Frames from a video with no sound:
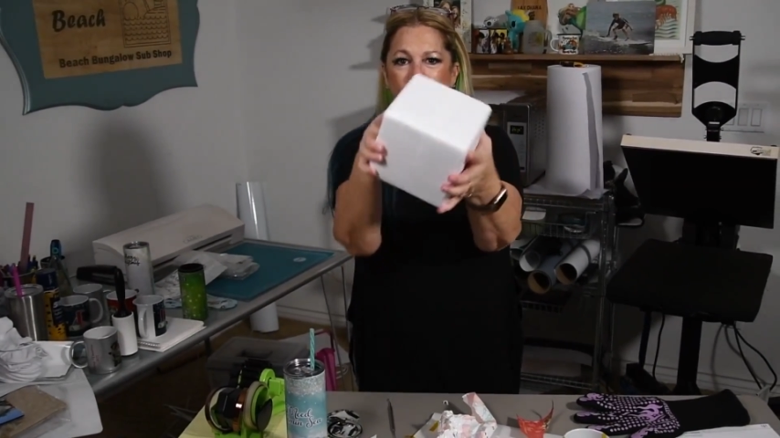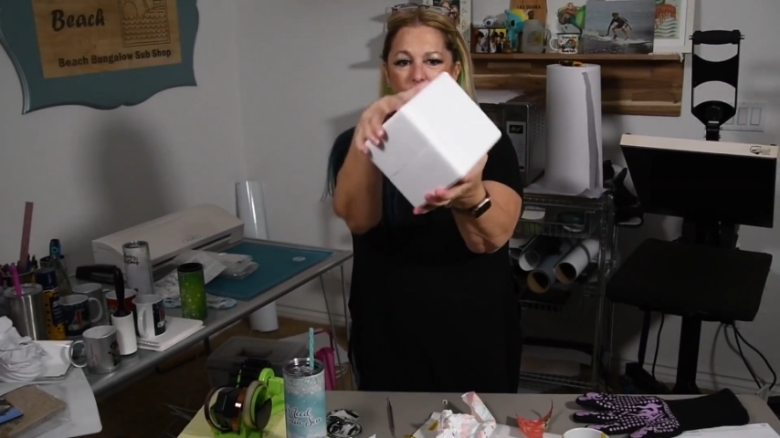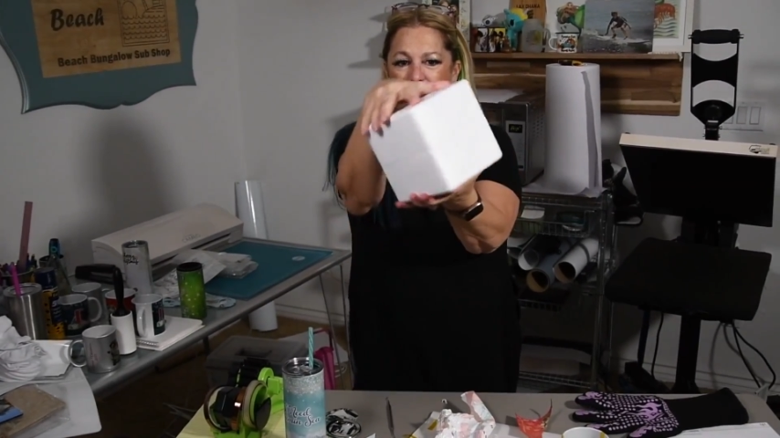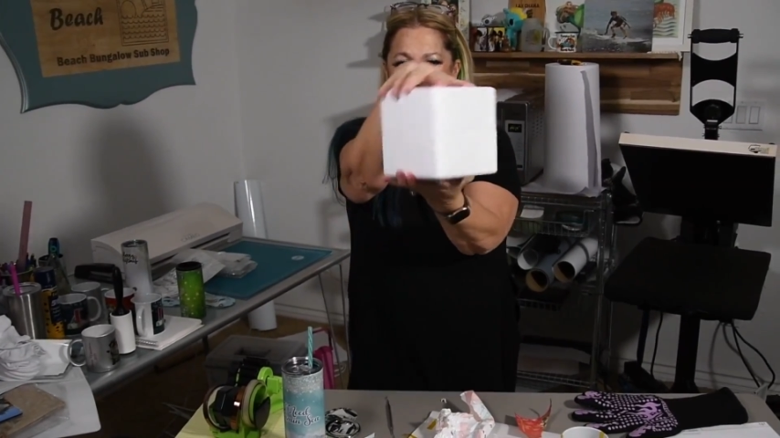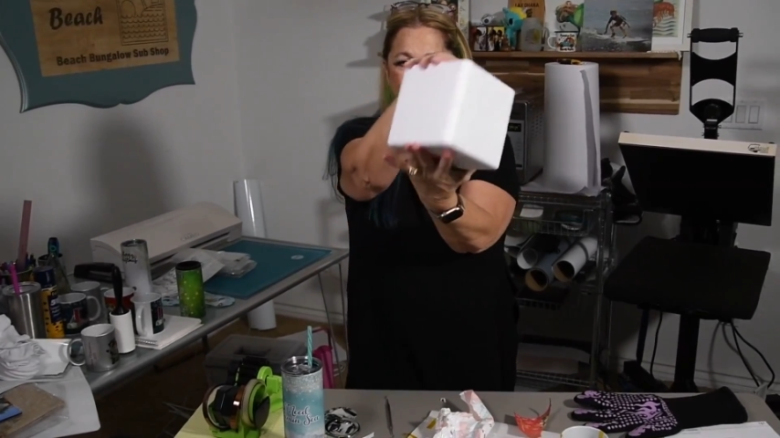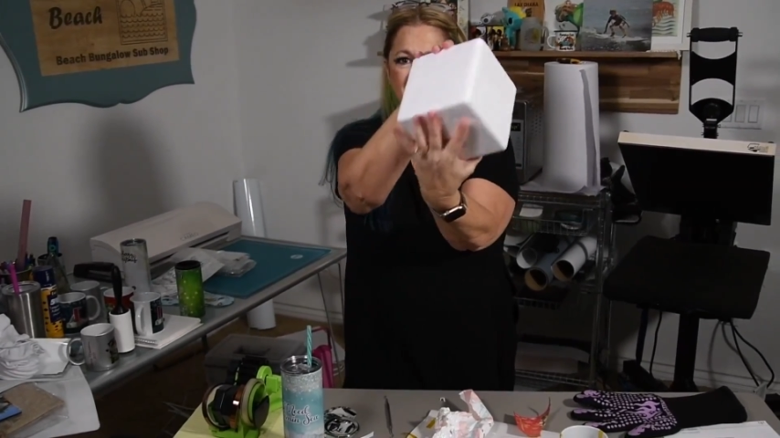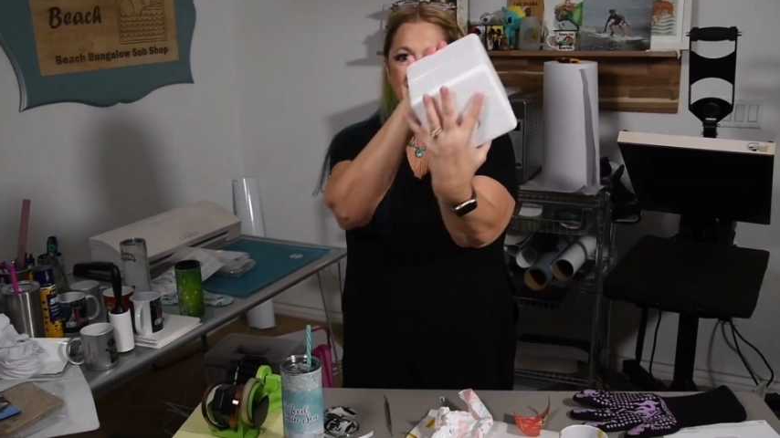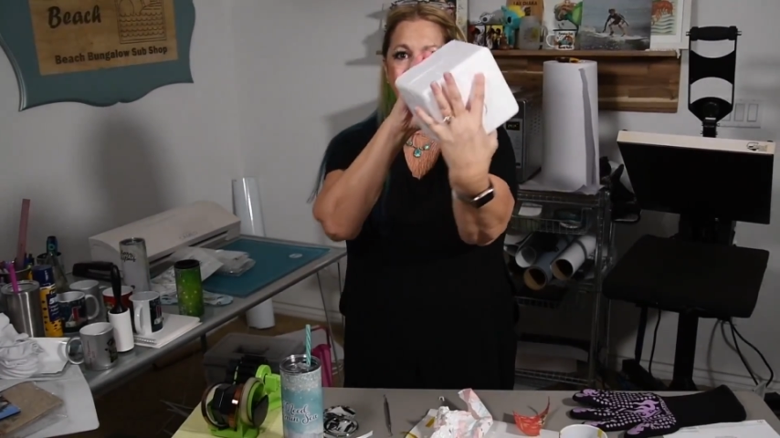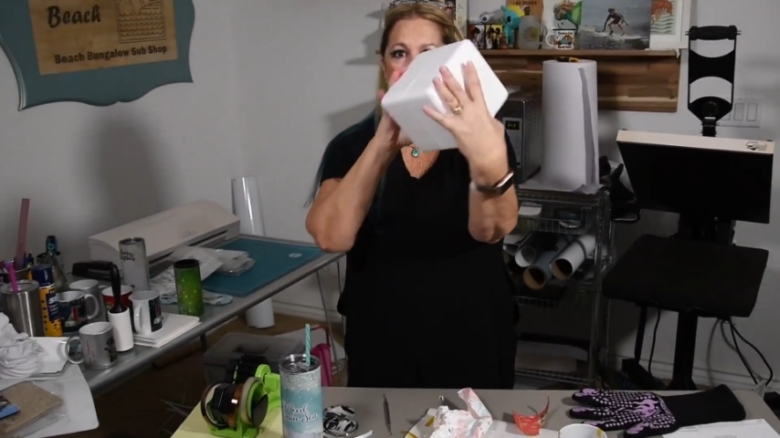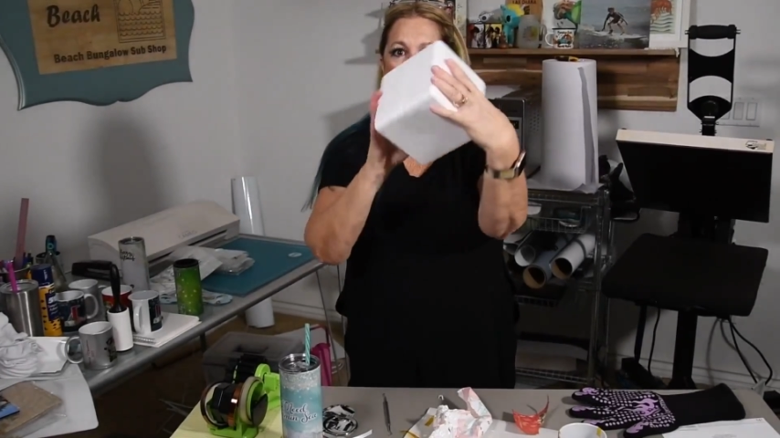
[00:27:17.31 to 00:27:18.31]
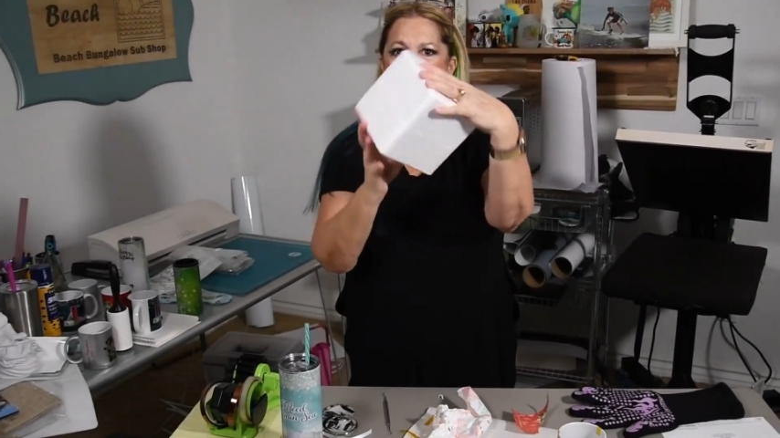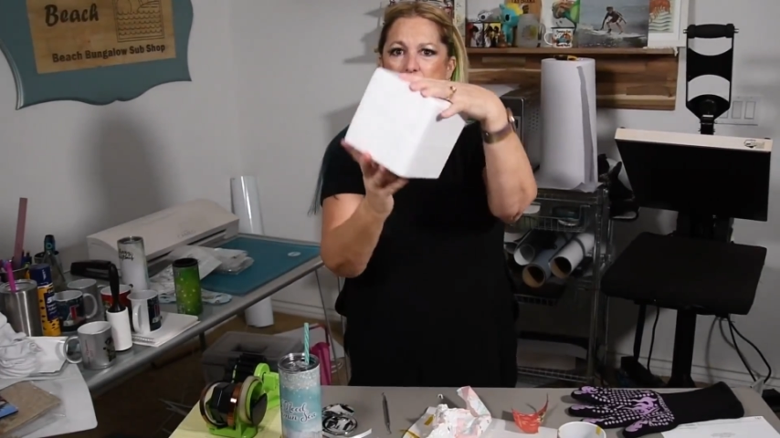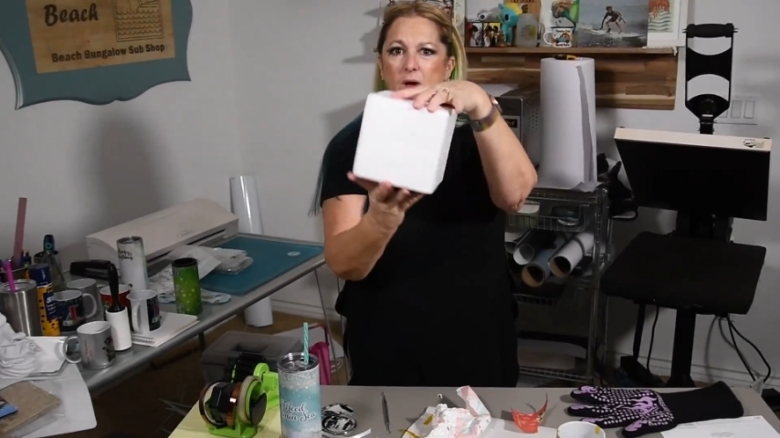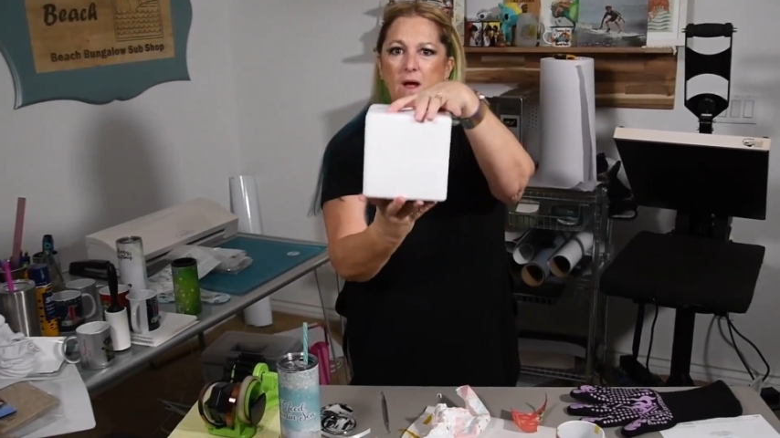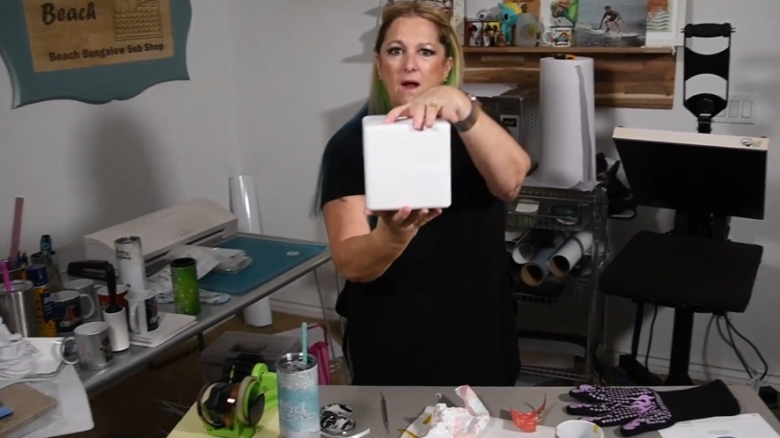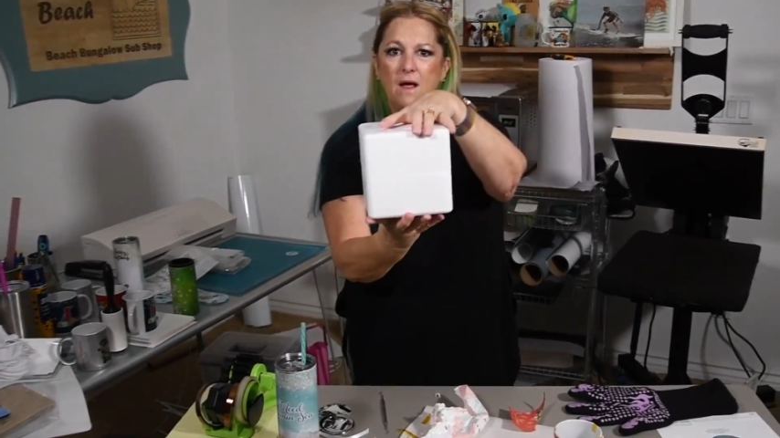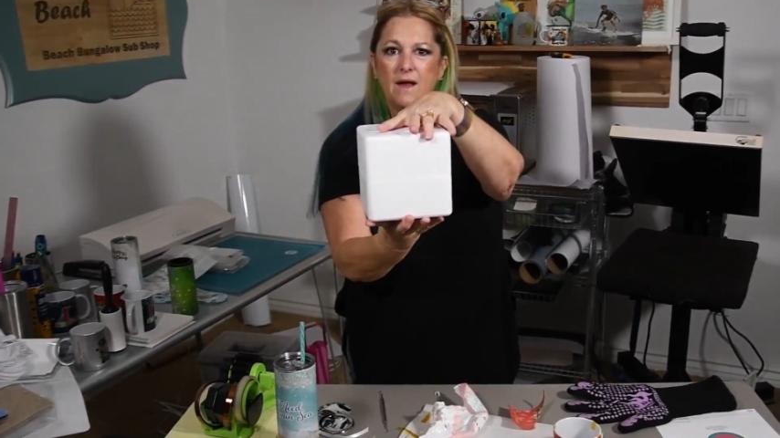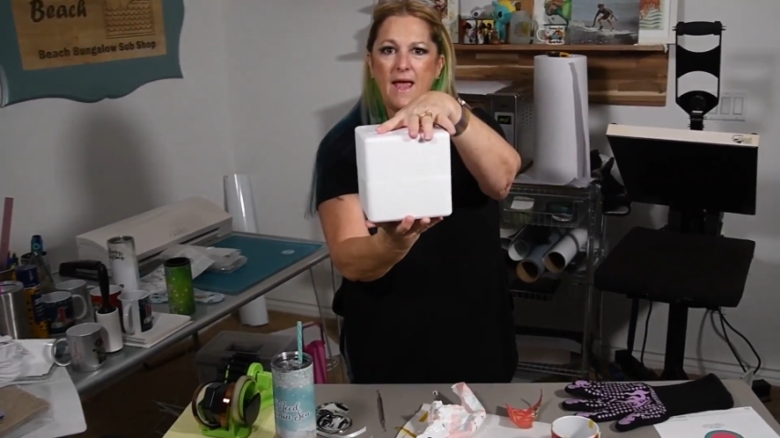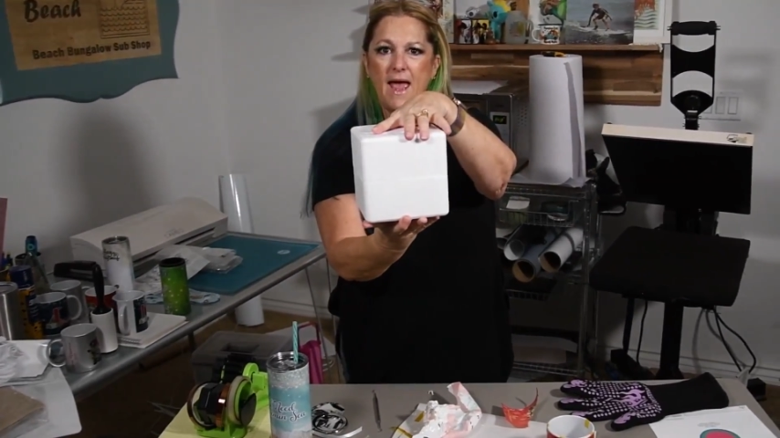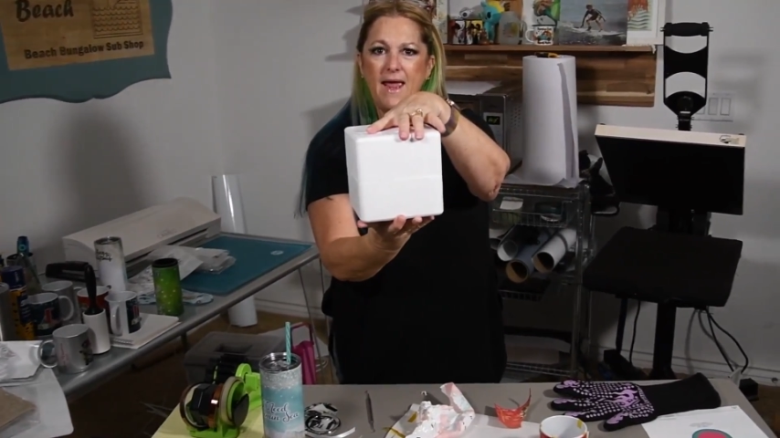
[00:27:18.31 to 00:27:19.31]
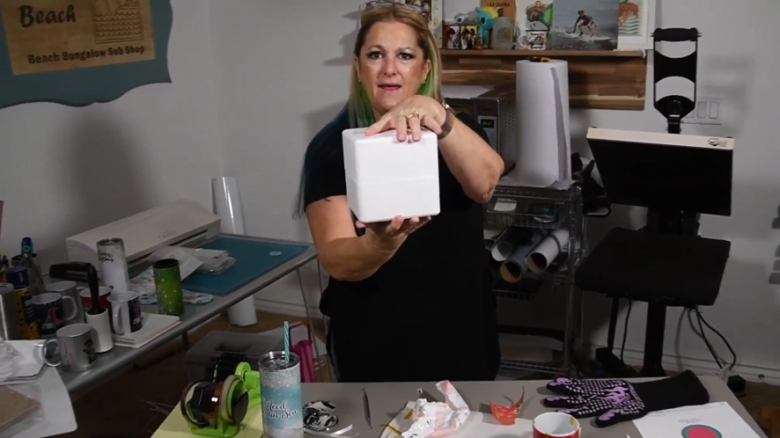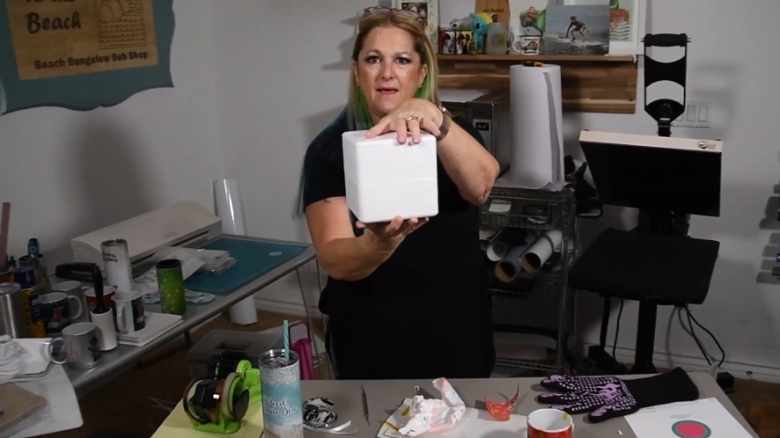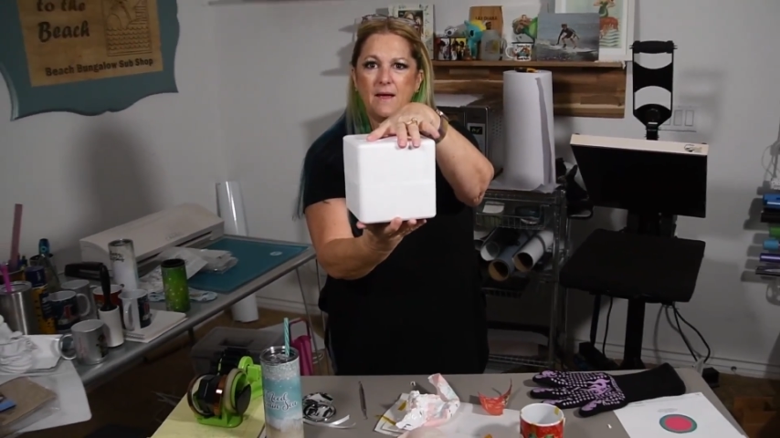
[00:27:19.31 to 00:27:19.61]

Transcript: Well, this is how, okay?